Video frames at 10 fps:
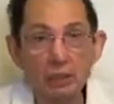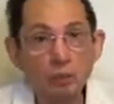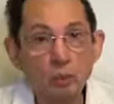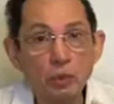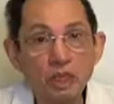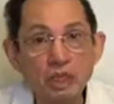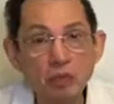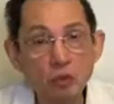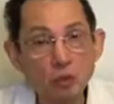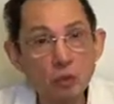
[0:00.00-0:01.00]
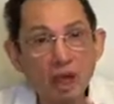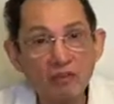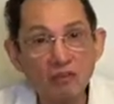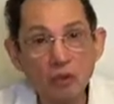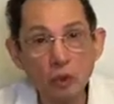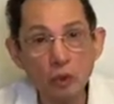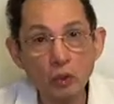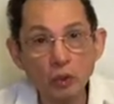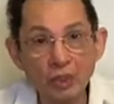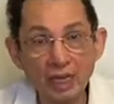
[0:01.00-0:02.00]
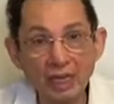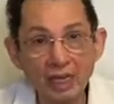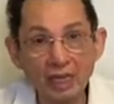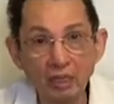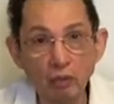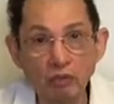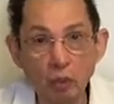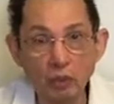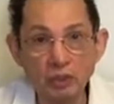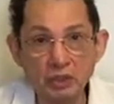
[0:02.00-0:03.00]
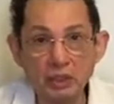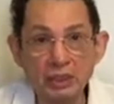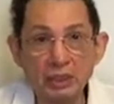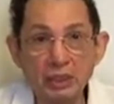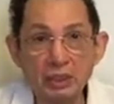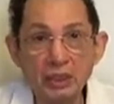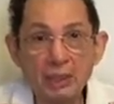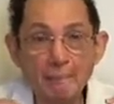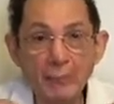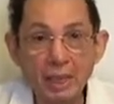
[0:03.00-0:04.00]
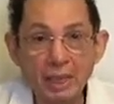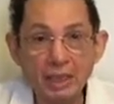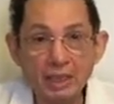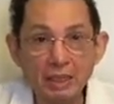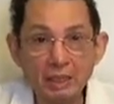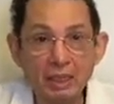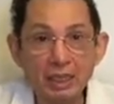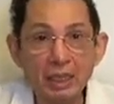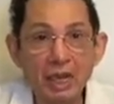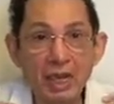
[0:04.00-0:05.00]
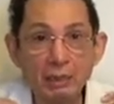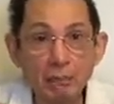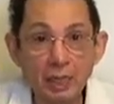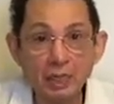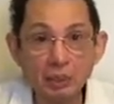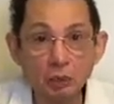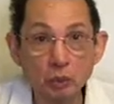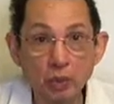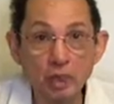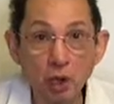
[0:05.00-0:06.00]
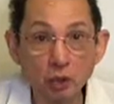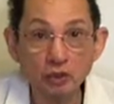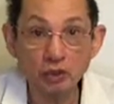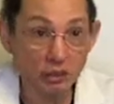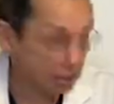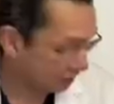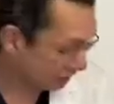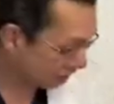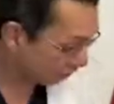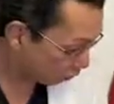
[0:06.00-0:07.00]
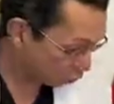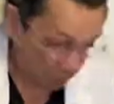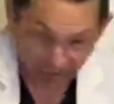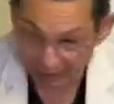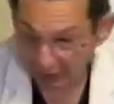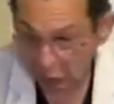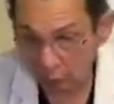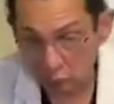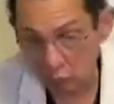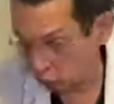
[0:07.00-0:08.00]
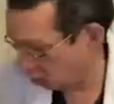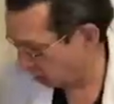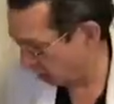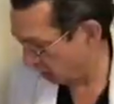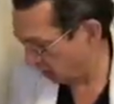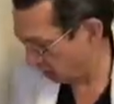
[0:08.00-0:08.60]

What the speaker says: We need to avoid that lack of oxygen by either administering oxygen, if you had that opportunity,